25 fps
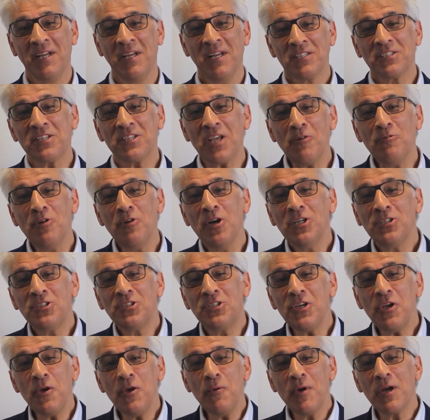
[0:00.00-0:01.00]
So,
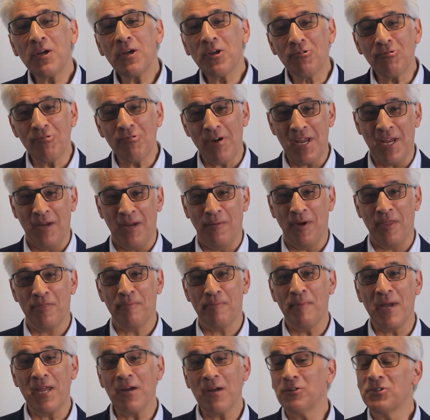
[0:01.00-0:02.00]
do you agree with
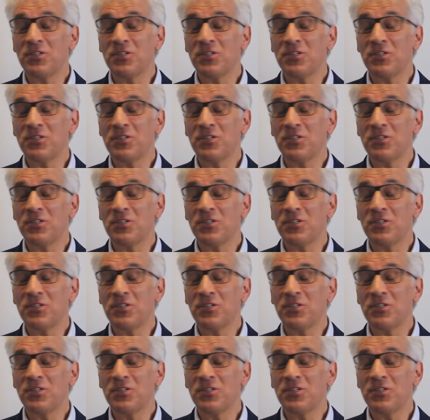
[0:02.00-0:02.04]
me